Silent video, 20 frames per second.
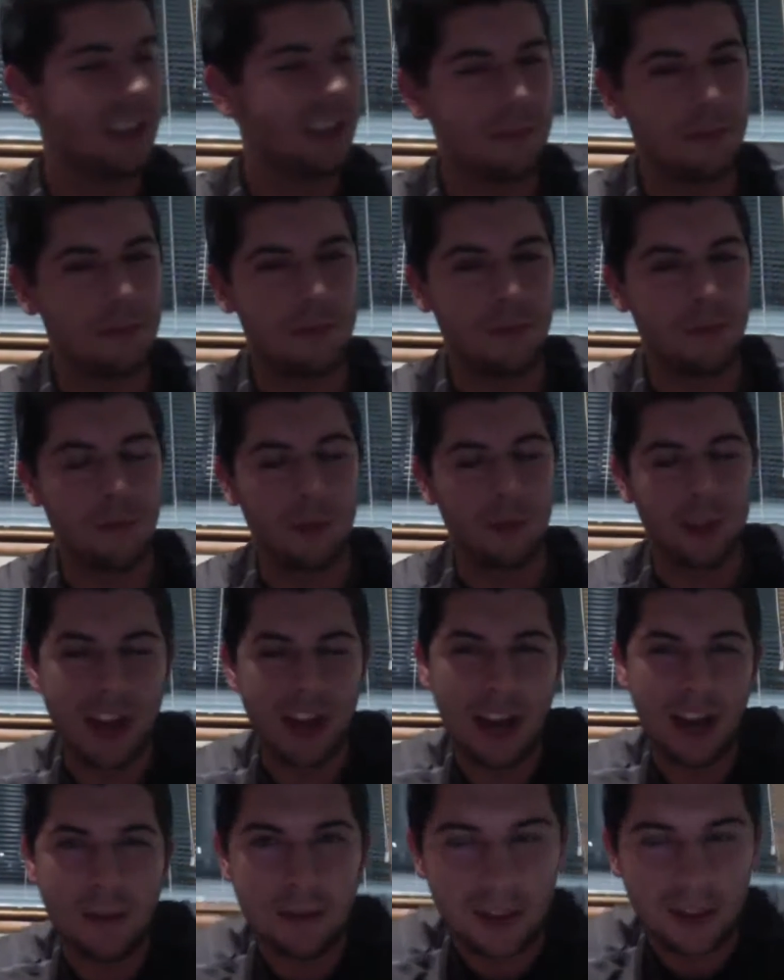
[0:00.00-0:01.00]
before the
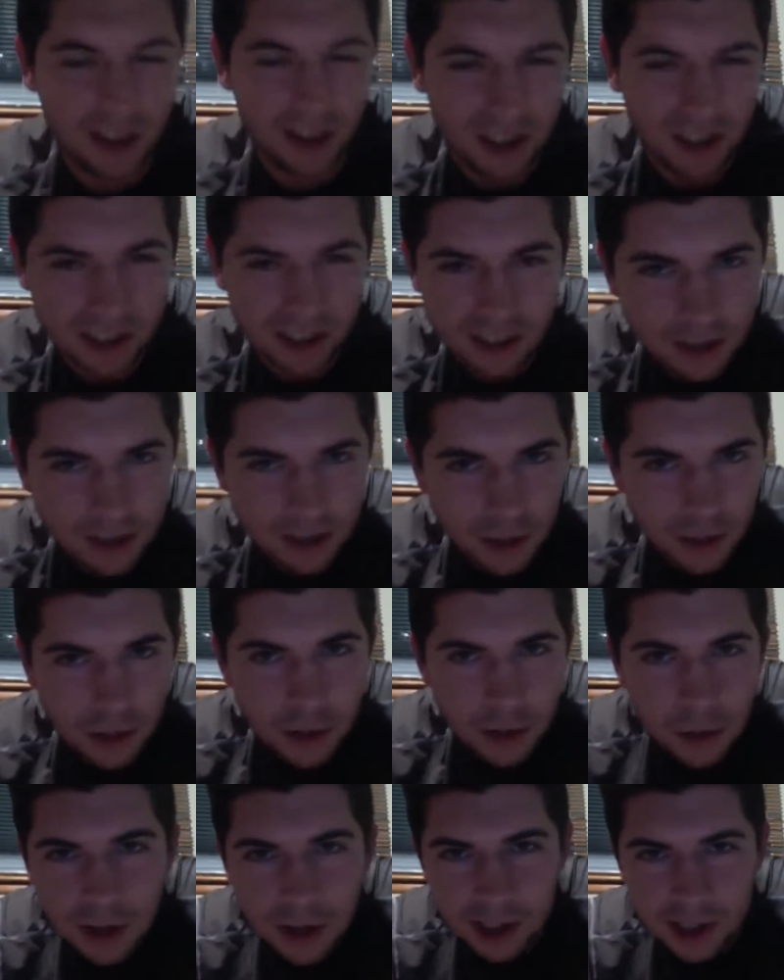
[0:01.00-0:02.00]
game because
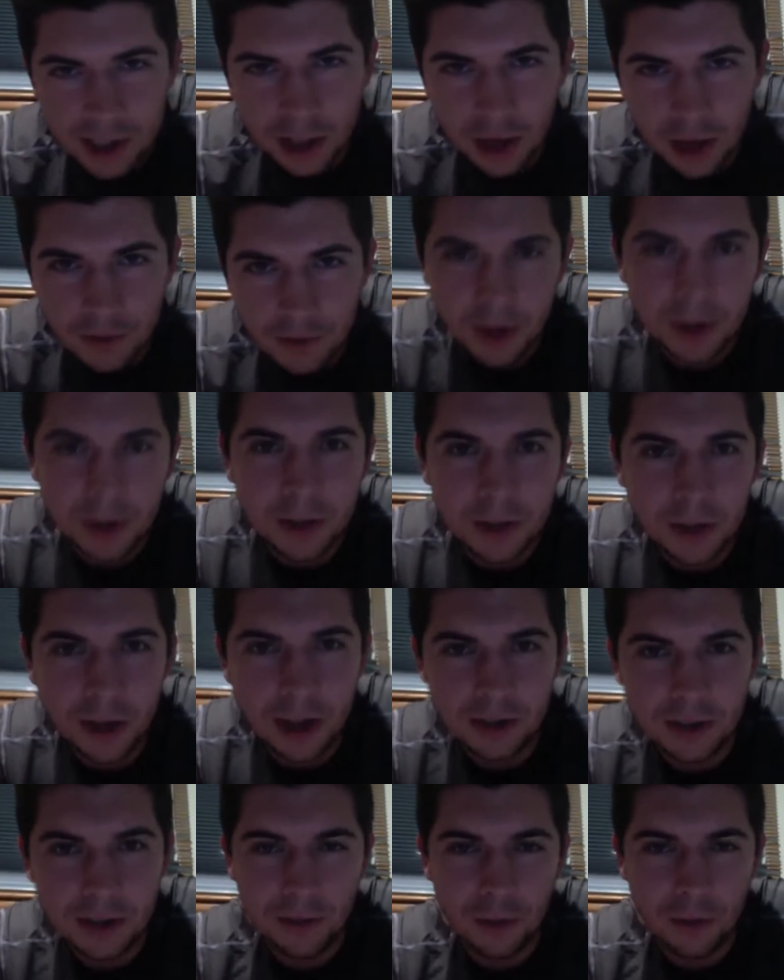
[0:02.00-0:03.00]
who doesn't love a good
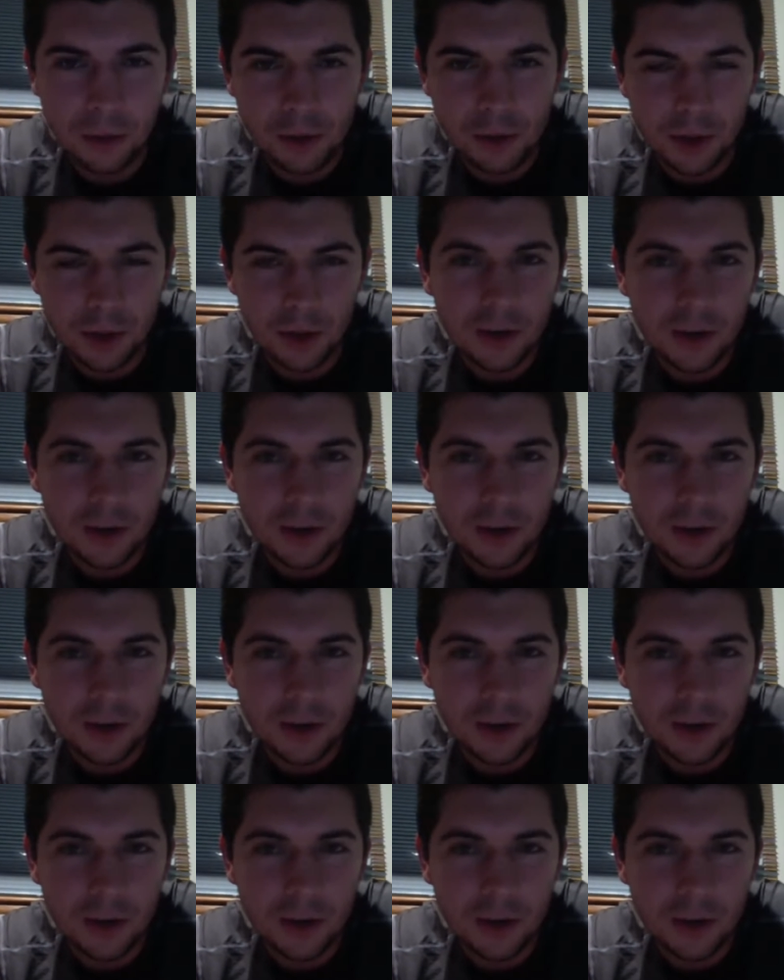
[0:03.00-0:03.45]
2004 joke?